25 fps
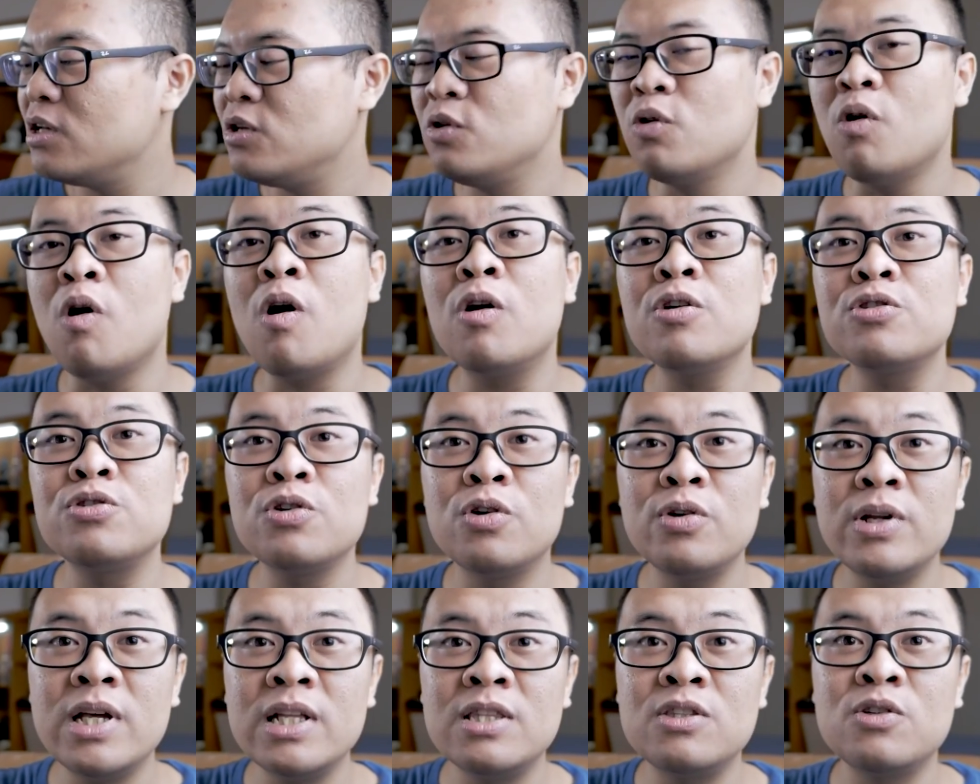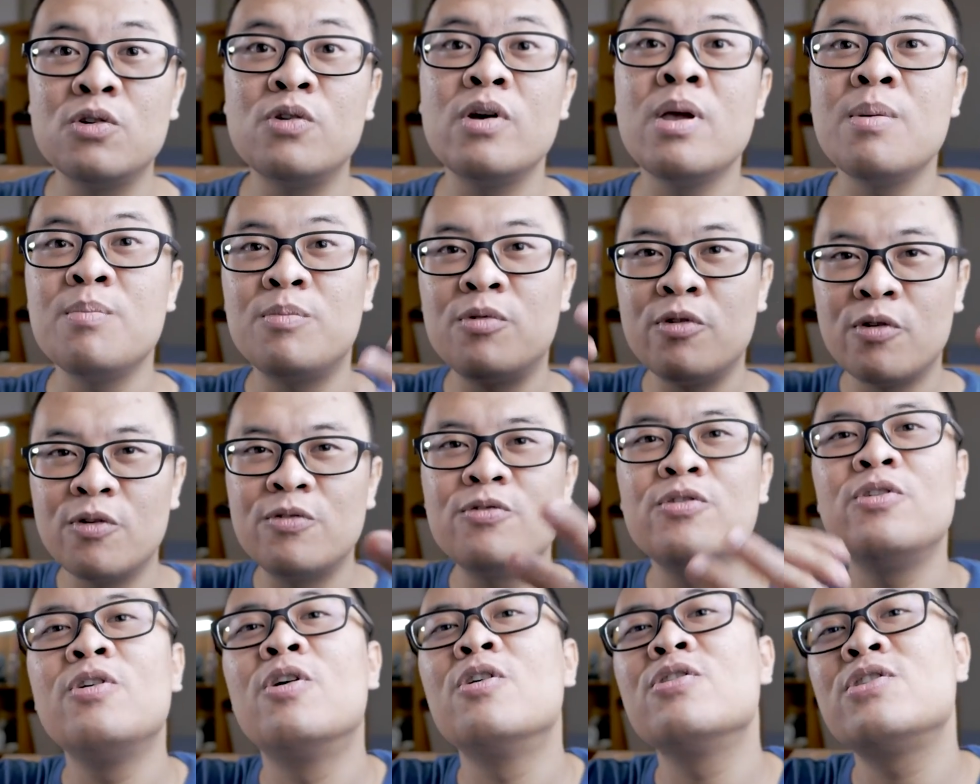You also need to
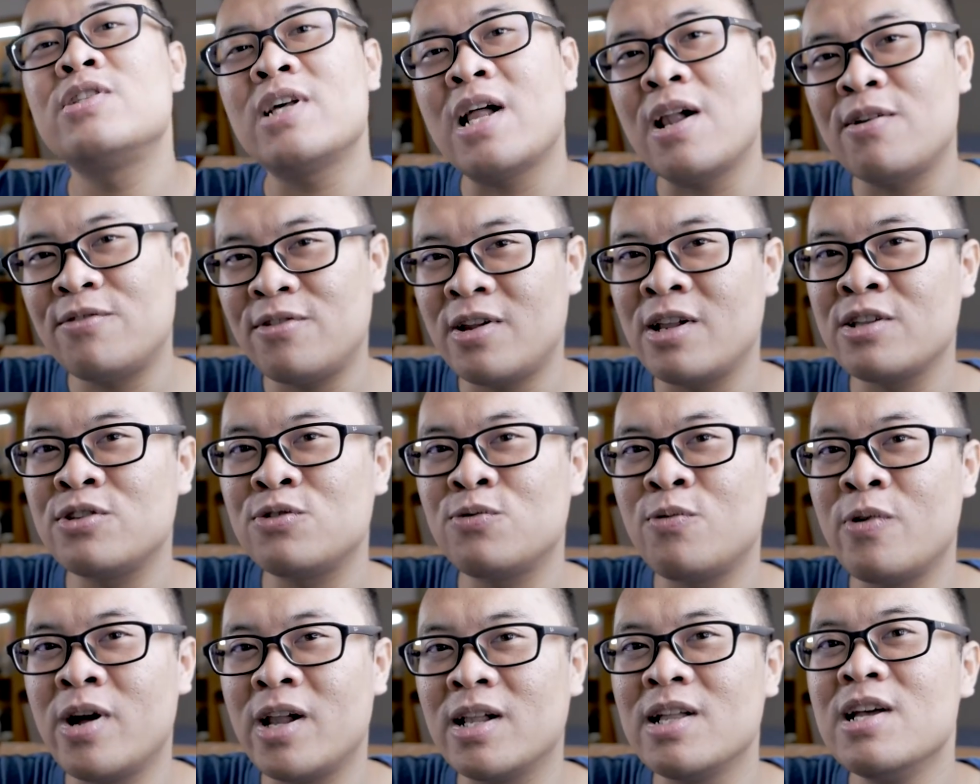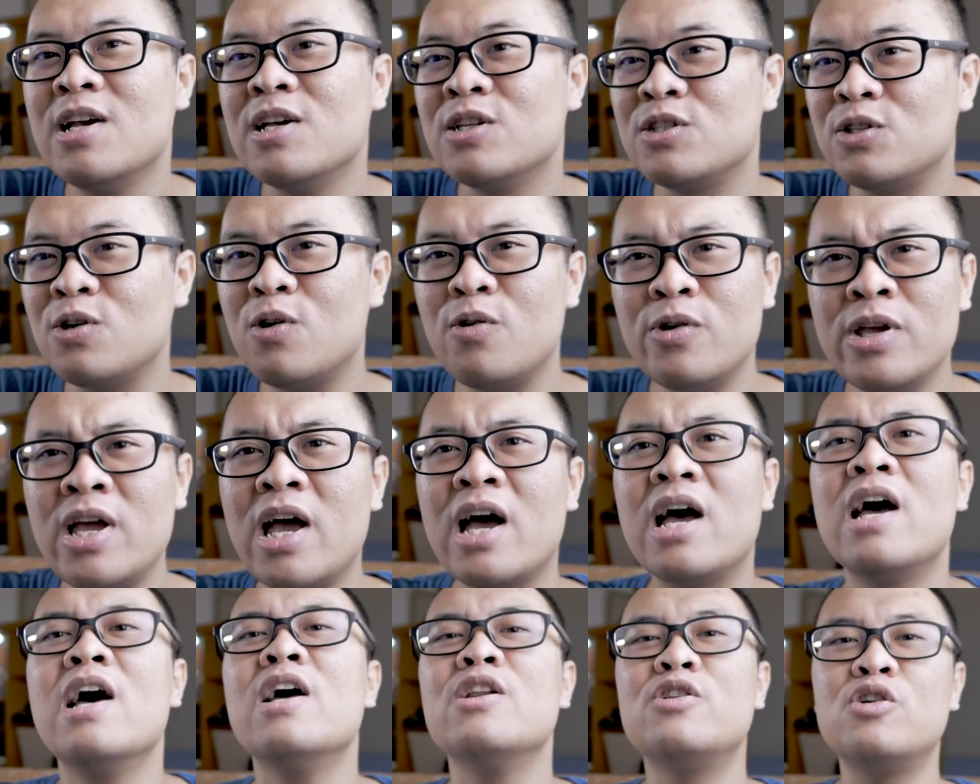improve yourself as well. So
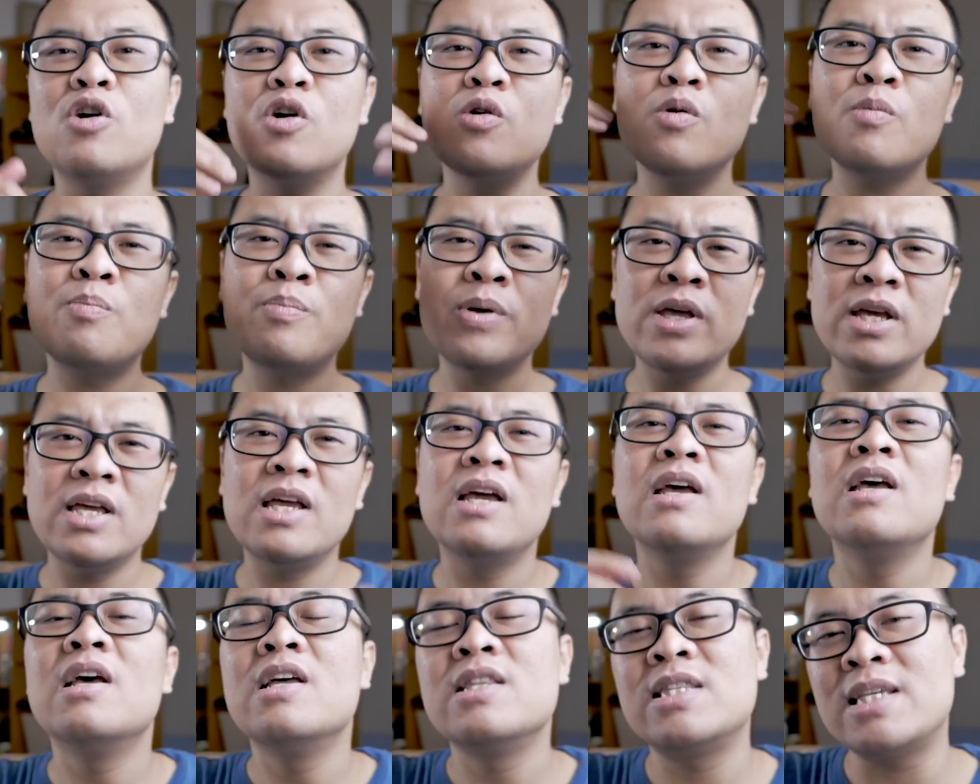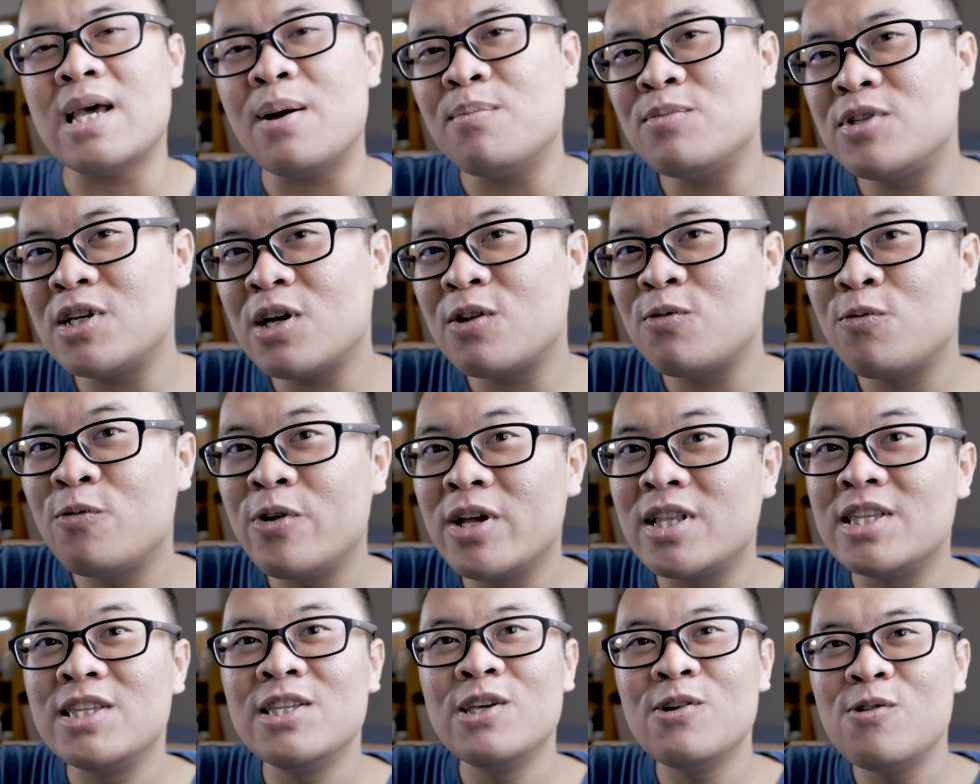yeah, don't be tempted
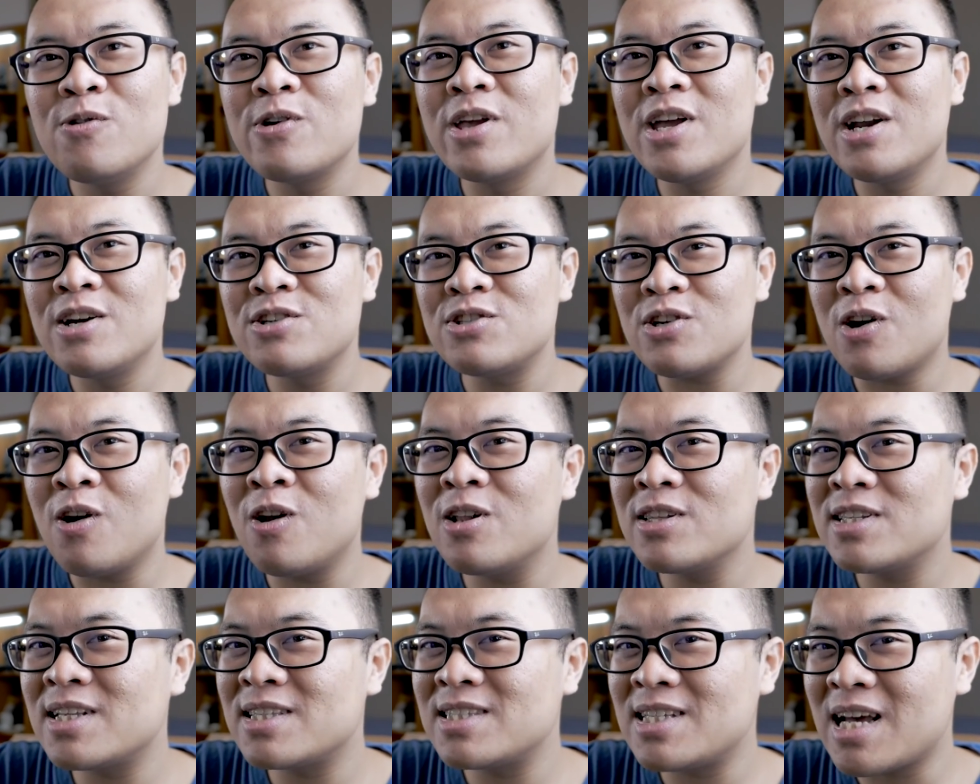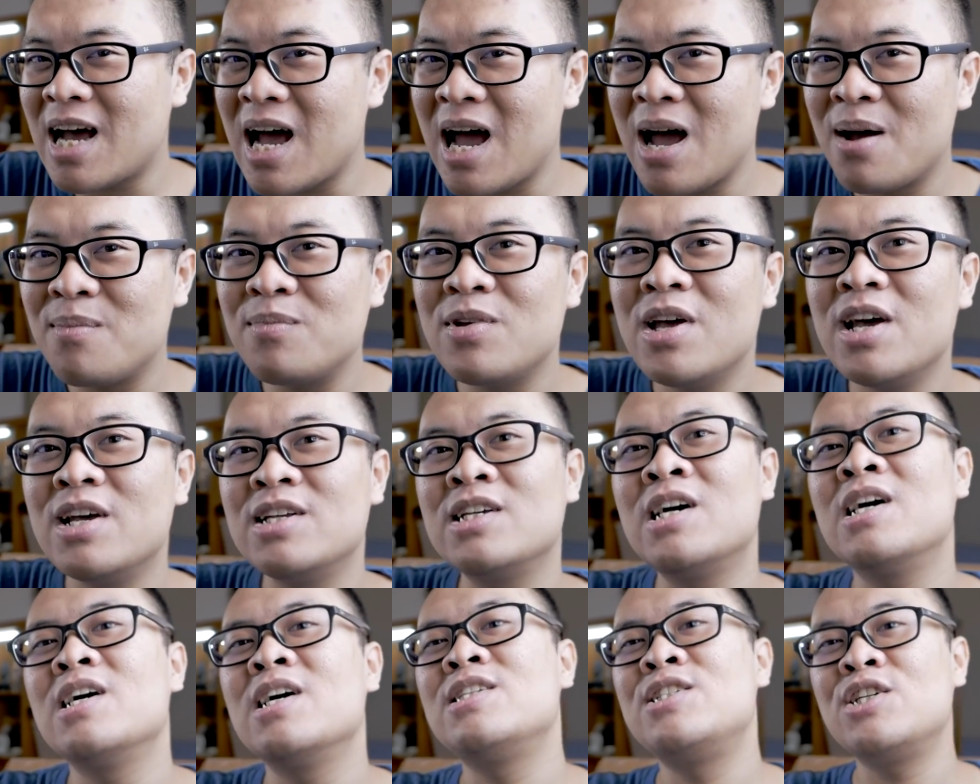with new gears all the time,
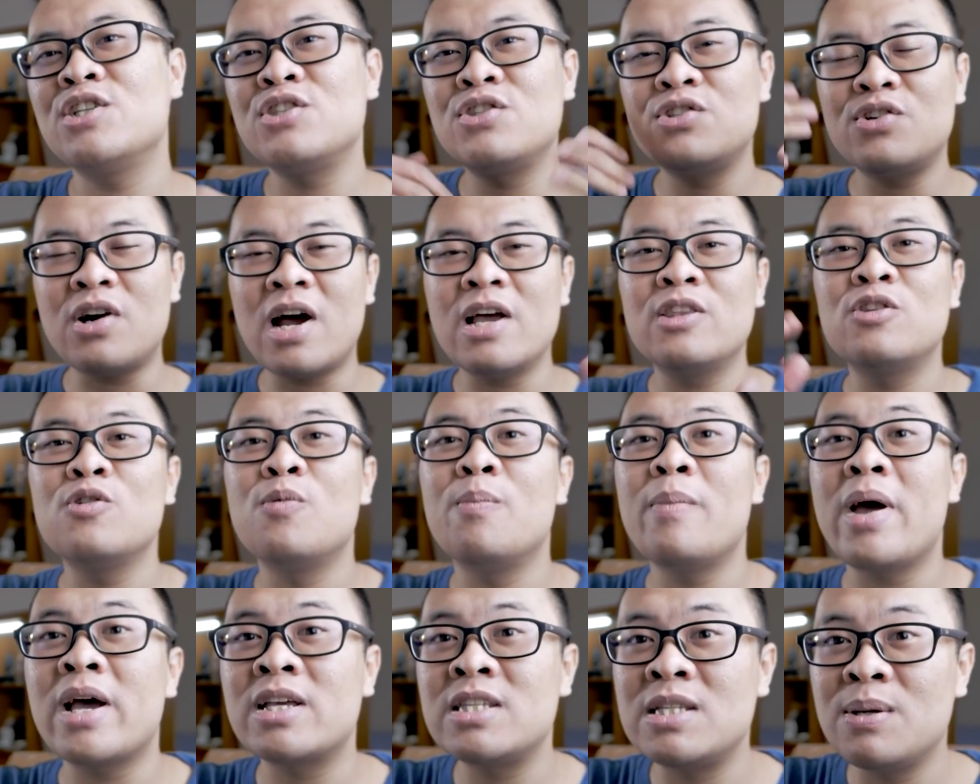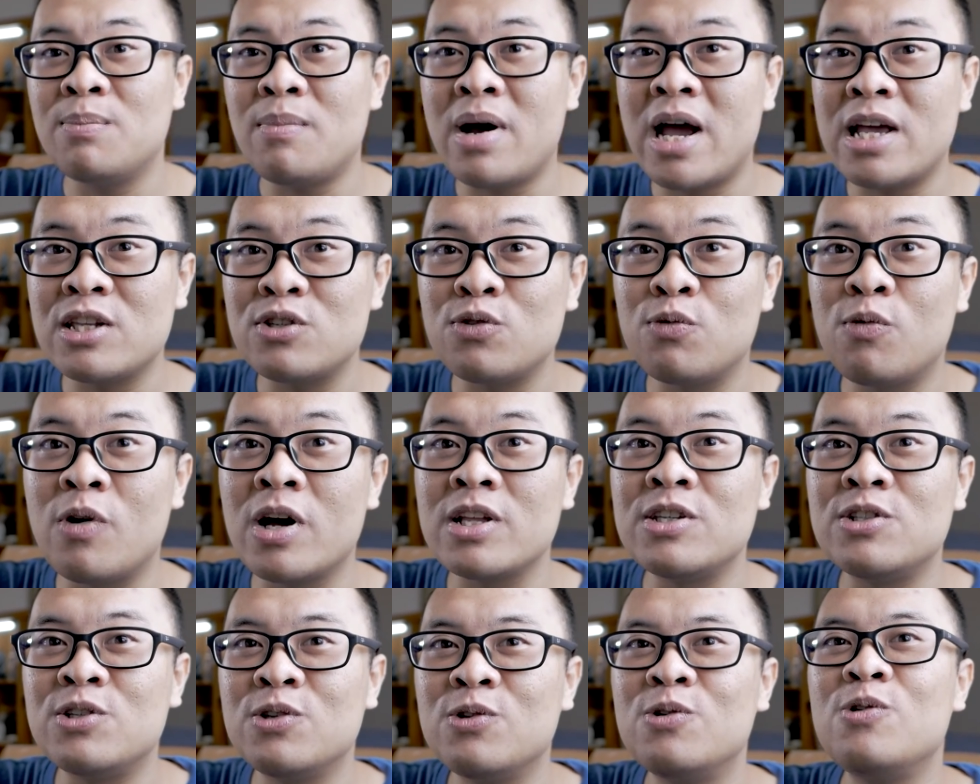just try to maximize
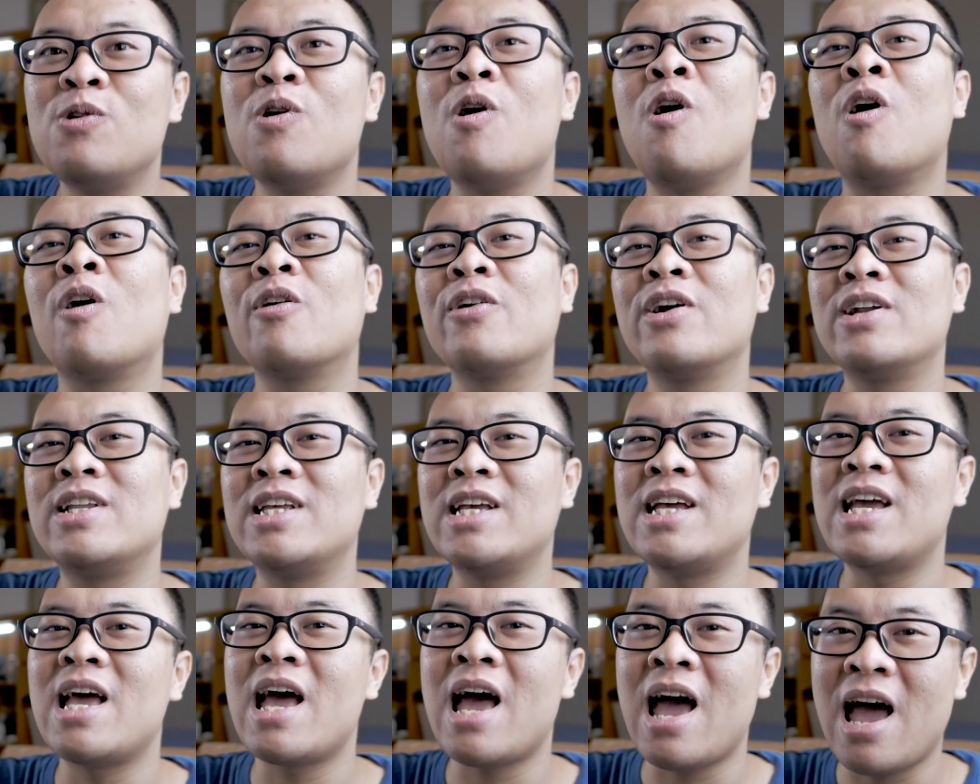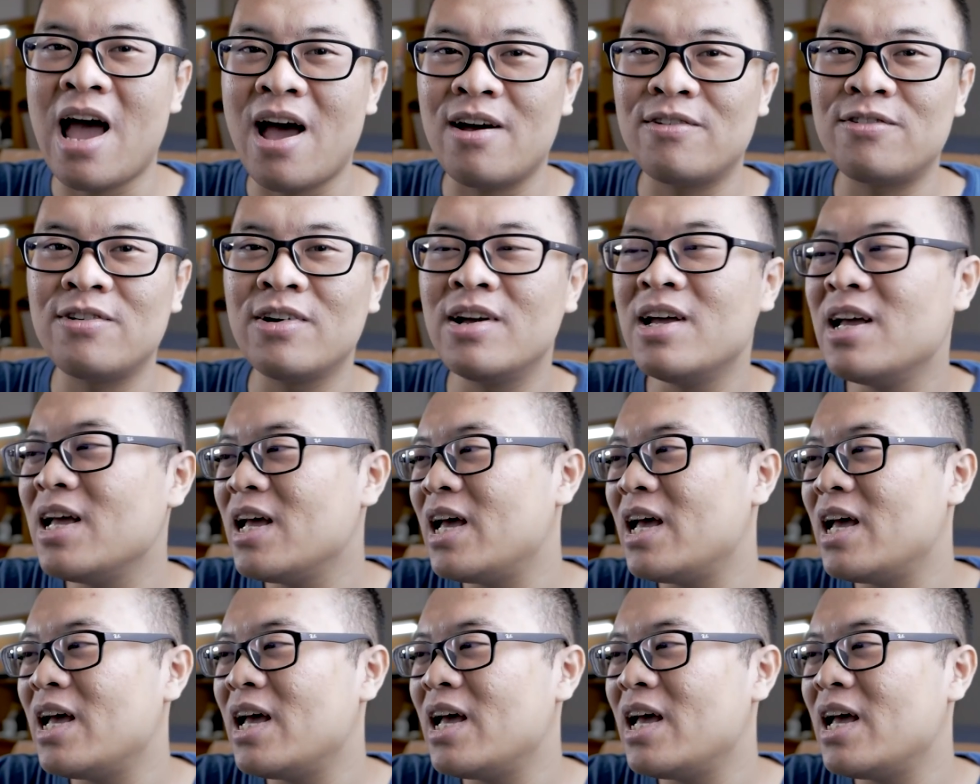what you already have.